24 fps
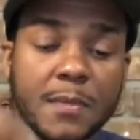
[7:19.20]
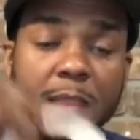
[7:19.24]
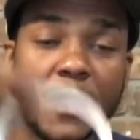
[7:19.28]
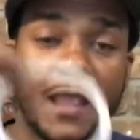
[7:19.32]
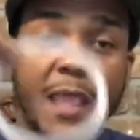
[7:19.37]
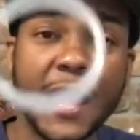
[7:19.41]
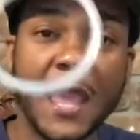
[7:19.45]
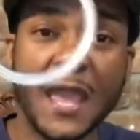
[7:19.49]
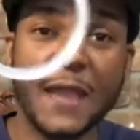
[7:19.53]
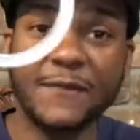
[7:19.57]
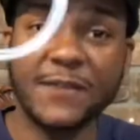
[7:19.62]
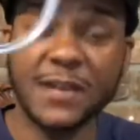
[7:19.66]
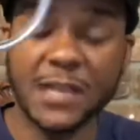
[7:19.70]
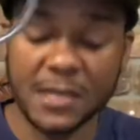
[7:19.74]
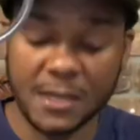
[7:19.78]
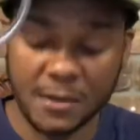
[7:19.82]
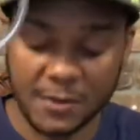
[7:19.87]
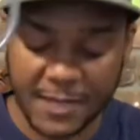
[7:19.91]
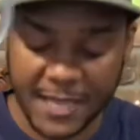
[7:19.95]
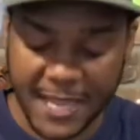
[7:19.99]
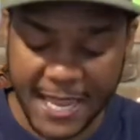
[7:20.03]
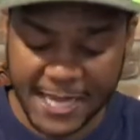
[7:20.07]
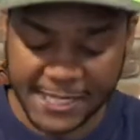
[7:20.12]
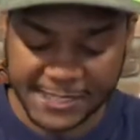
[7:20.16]
have a little
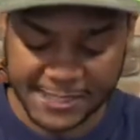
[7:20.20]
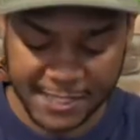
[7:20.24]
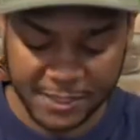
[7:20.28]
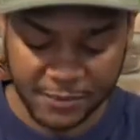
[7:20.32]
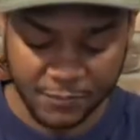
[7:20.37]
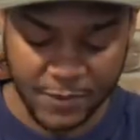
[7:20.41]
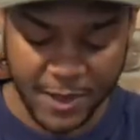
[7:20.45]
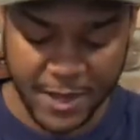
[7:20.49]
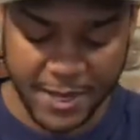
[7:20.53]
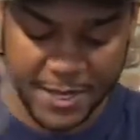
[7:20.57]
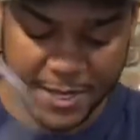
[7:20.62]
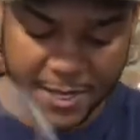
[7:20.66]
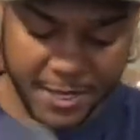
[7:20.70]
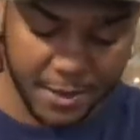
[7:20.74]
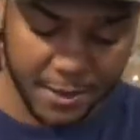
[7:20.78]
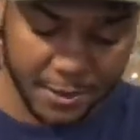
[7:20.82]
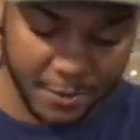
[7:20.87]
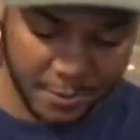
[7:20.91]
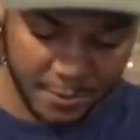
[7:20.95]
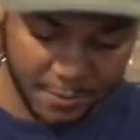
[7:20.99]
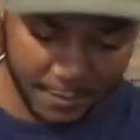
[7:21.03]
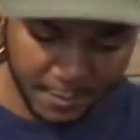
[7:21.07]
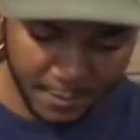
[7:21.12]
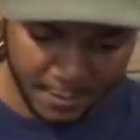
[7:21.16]
gasket right here,
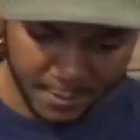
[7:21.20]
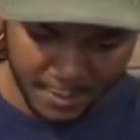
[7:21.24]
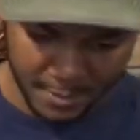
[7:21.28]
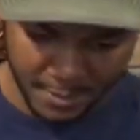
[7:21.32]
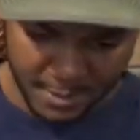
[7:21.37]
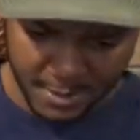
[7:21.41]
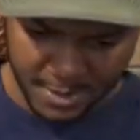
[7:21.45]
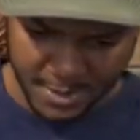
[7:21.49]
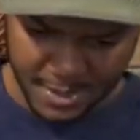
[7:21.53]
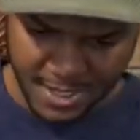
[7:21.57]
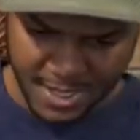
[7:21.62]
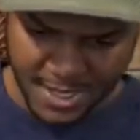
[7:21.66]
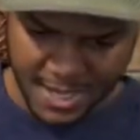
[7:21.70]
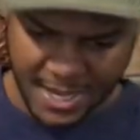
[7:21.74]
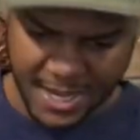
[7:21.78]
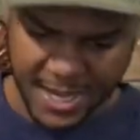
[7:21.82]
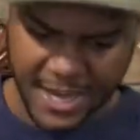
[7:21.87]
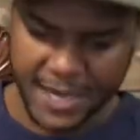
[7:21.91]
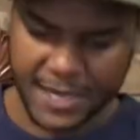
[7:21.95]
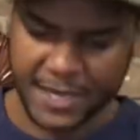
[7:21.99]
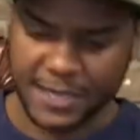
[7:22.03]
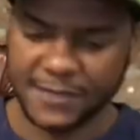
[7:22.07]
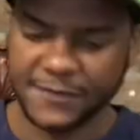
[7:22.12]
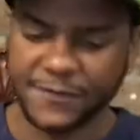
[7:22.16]

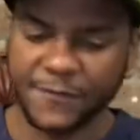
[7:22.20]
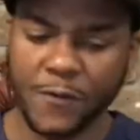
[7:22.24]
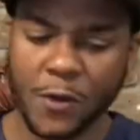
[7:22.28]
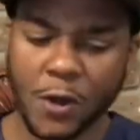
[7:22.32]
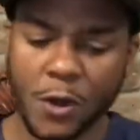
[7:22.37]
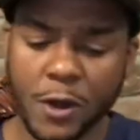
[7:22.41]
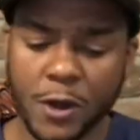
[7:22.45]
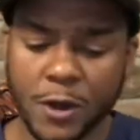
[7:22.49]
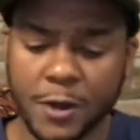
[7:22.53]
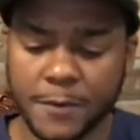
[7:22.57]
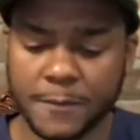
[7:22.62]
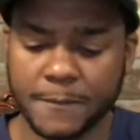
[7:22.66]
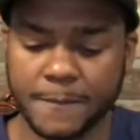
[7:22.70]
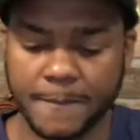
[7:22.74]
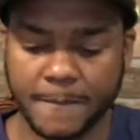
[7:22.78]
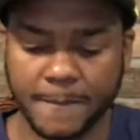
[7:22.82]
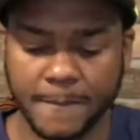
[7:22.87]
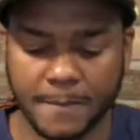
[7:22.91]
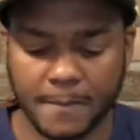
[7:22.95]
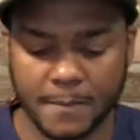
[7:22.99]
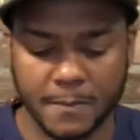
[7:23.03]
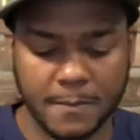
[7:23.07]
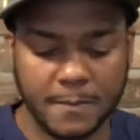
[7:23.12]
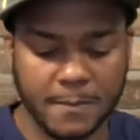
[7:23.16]
and it's for
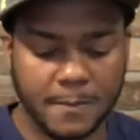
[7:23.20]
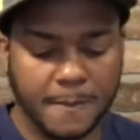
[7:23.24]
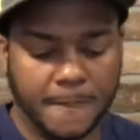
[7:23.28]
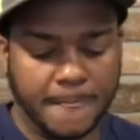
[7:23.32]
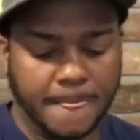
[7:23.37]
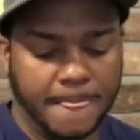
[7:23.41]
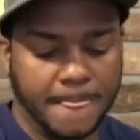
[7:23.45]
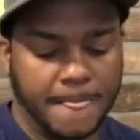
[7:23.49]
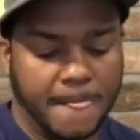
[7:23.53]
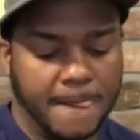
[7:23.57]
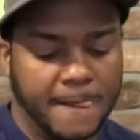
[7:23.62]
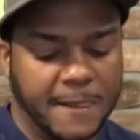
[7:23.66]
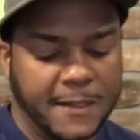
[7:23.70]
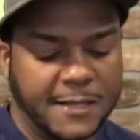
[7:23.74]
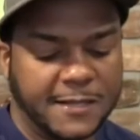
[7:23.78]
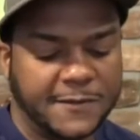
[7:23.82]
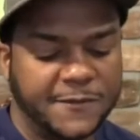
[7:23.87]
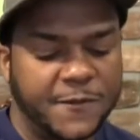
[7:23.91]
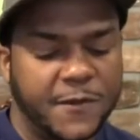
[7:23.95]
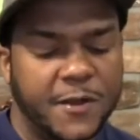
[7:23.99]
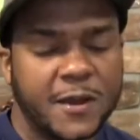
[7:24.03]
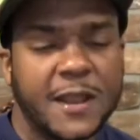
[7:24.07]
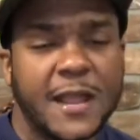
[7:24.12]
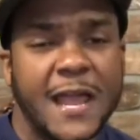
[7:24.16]
the
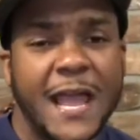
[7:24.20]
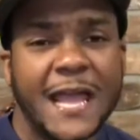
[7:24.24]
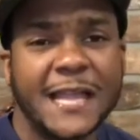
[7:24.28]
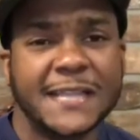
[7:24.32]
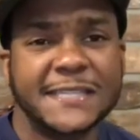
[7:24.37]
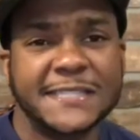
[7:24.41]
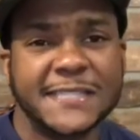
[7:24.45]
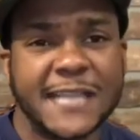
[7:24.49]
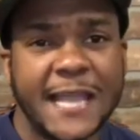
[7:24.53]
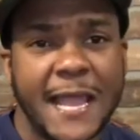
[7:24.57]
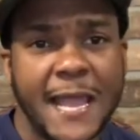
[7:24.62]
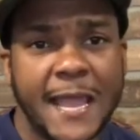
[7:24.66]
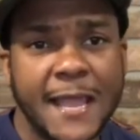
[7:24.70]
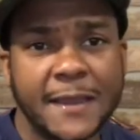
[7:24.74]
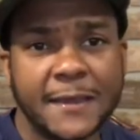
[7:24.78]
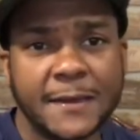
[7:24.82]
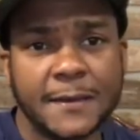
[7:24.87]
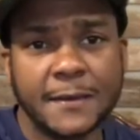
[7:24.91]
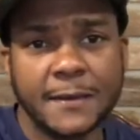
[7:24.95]
hot side.